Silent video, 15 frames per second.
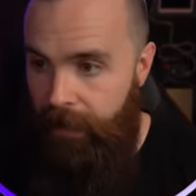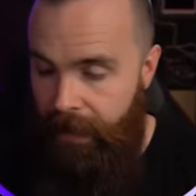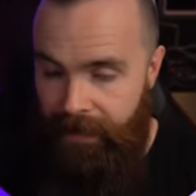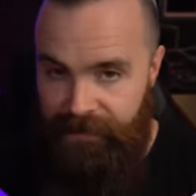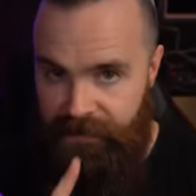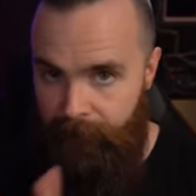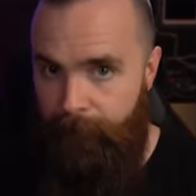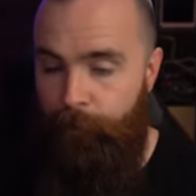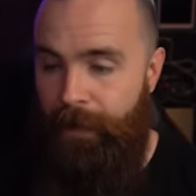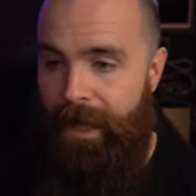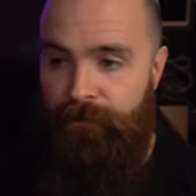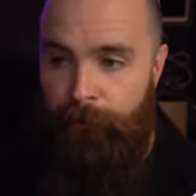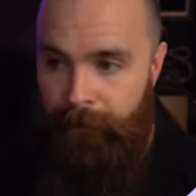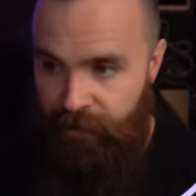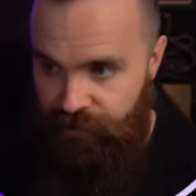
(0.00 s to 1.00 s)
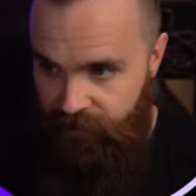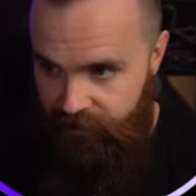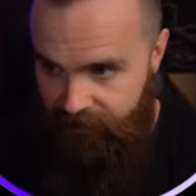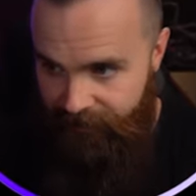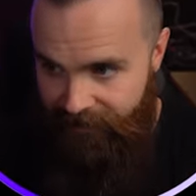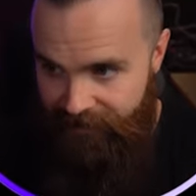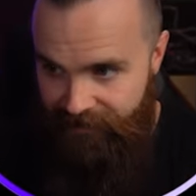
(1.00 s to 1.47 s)
and something we haven't
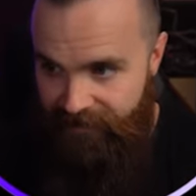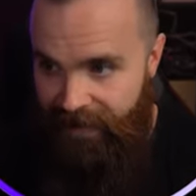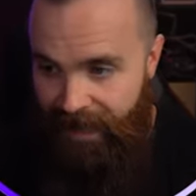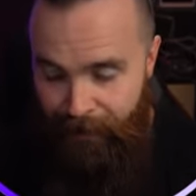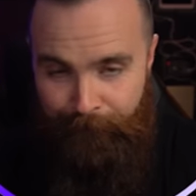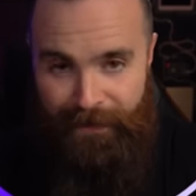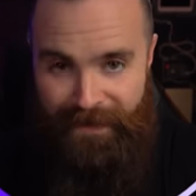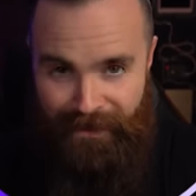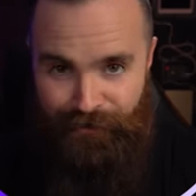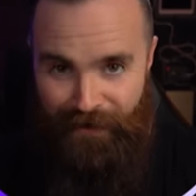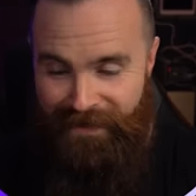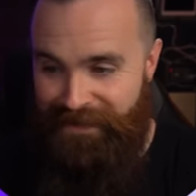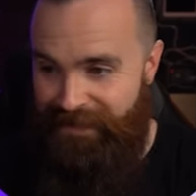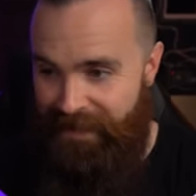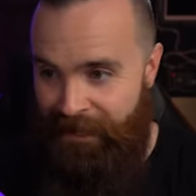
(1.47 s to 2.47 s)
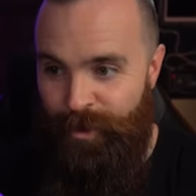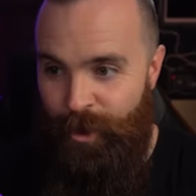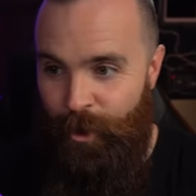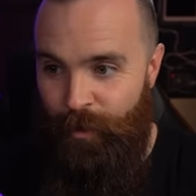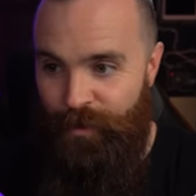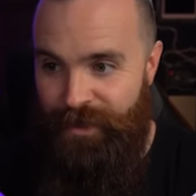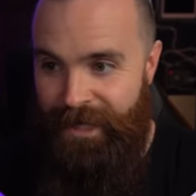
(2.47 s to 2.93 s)
mentioned, and that's the I P address thing,
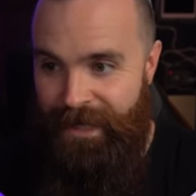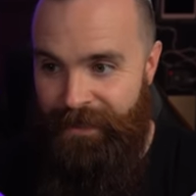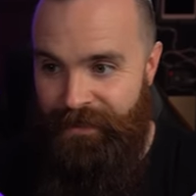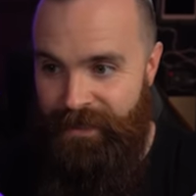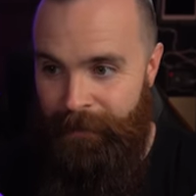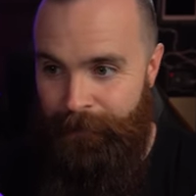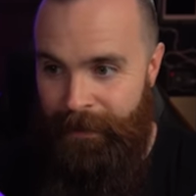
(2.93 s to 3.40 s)
no D H C